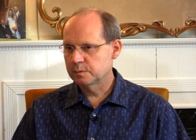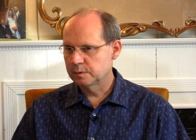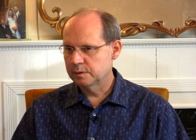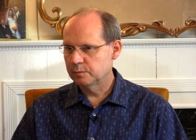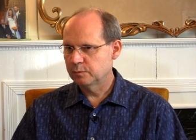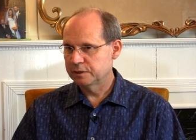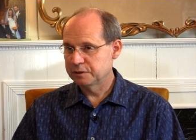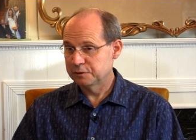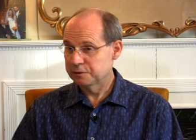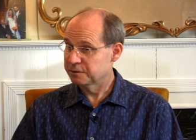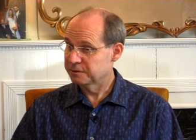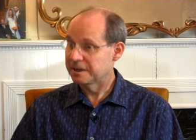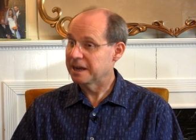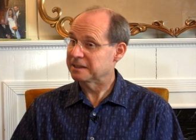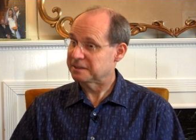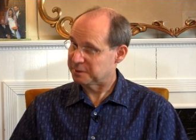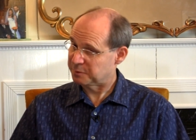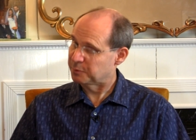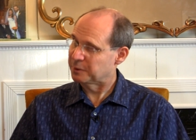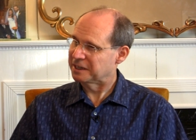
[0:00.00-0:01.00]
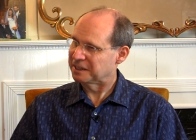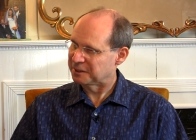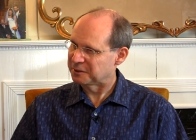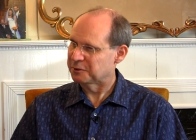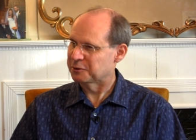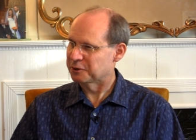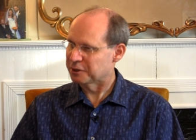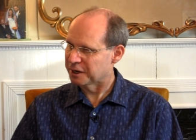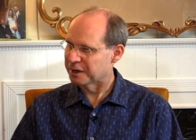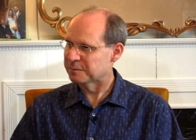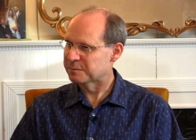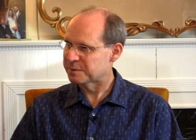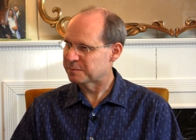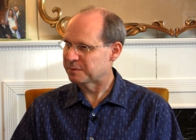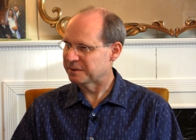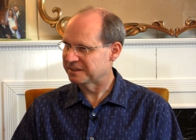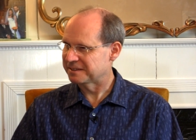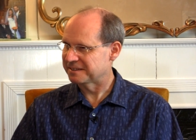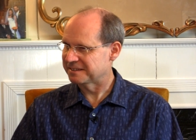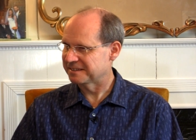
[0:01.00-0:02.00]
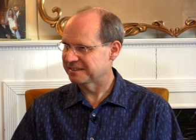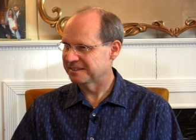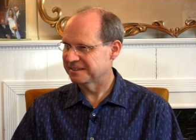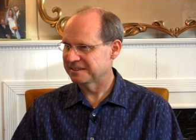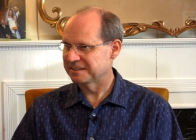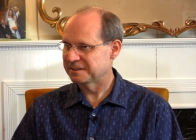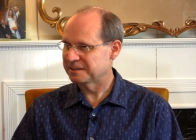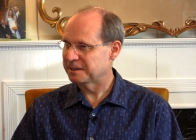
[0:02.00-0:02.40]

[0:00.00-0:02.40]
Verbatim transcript: when, when you're not swinging your arms, but uh,